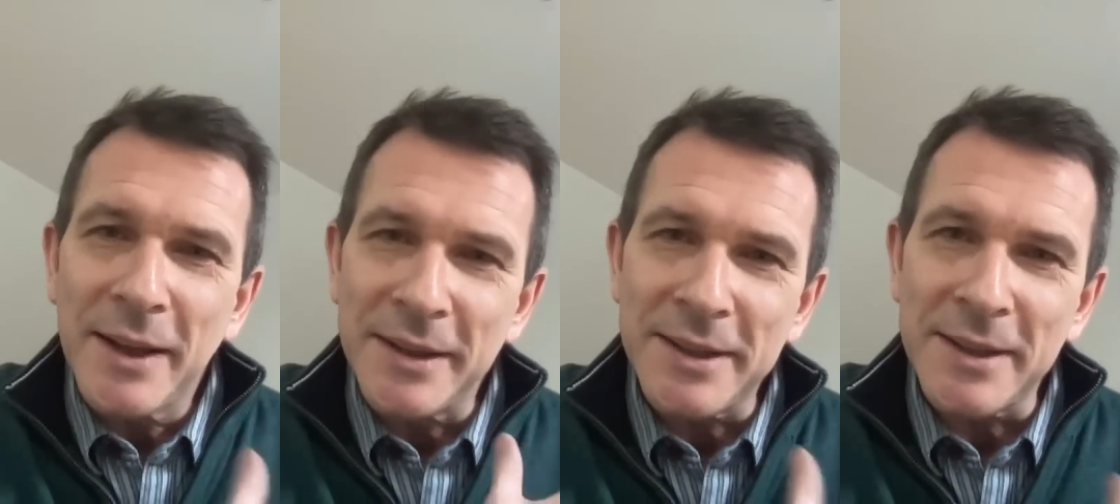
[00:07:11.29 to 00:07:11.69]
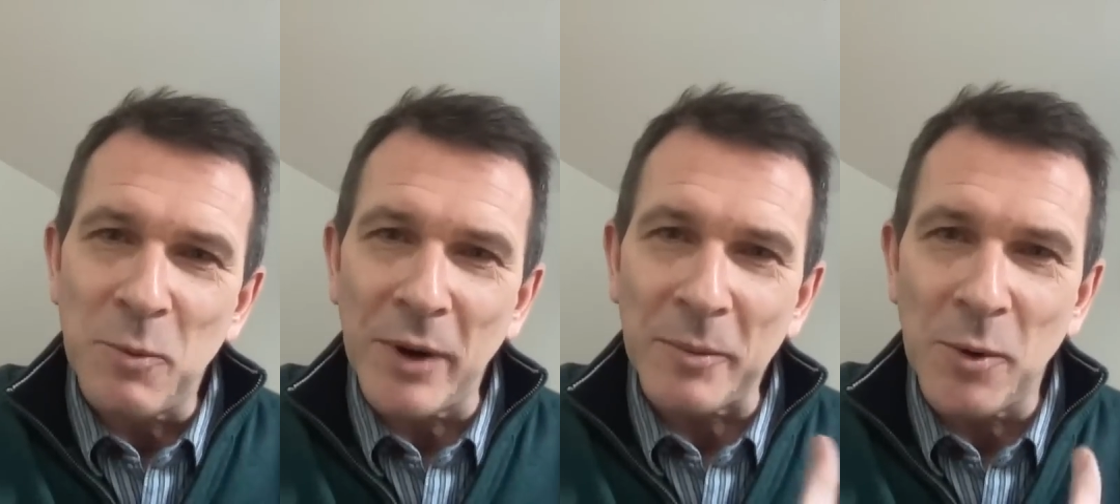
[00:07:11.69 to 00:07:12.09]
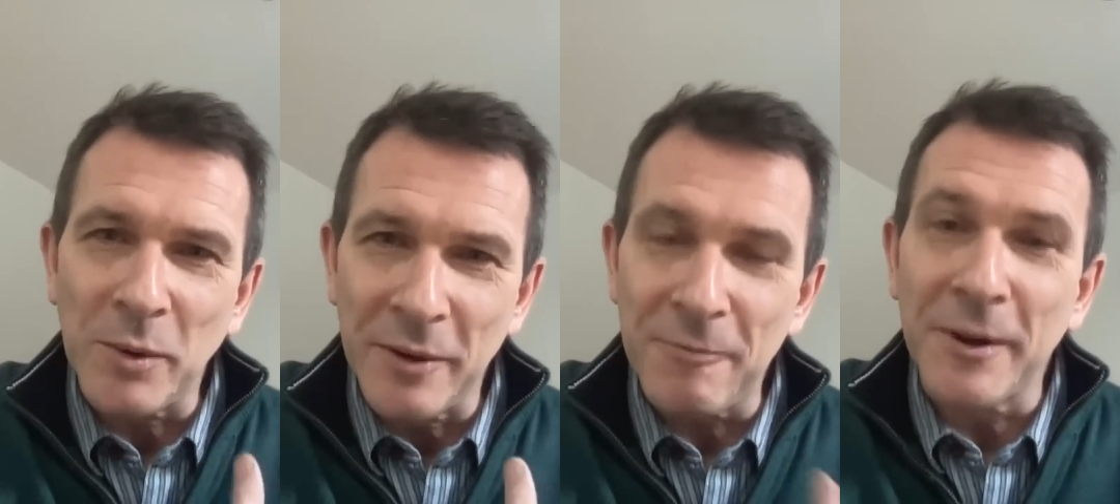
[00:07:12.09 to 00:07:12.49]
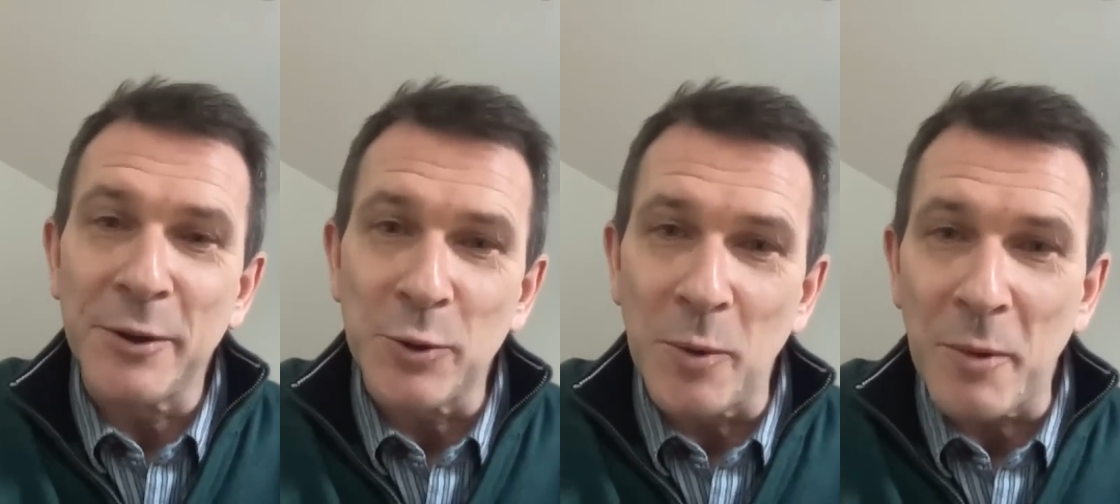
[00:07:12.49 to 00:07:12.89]
And this is what I'm calling the
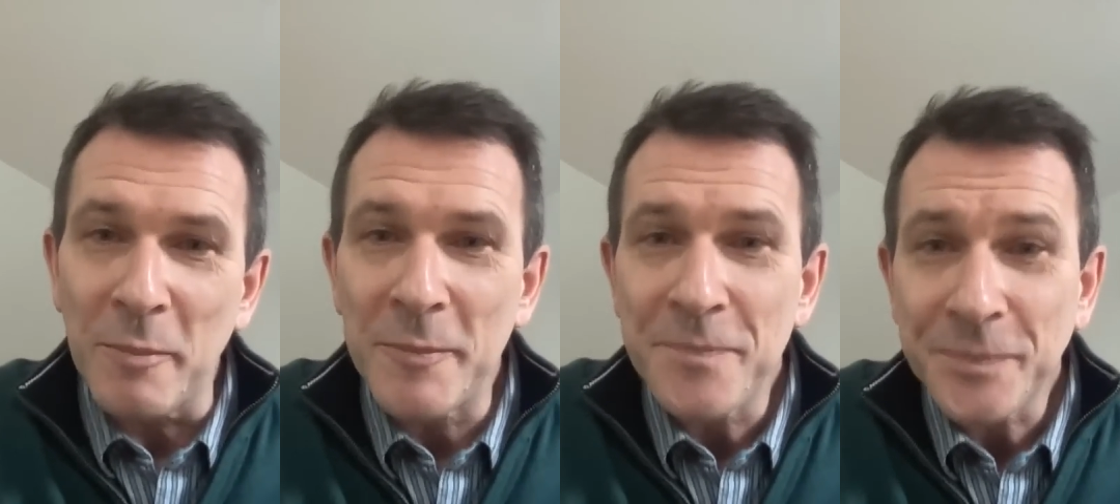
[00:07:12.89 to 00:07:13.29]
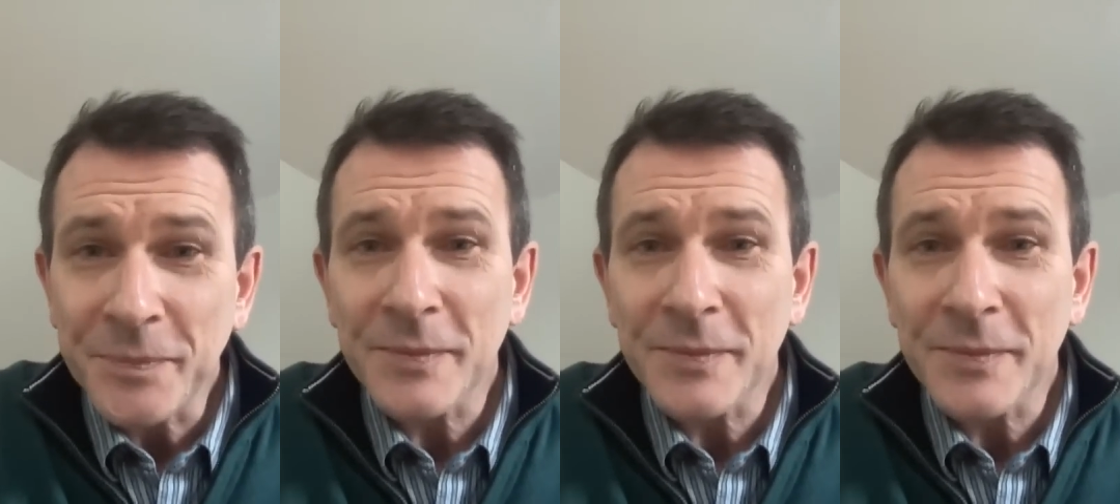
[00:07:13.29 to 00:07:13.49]
front door problem.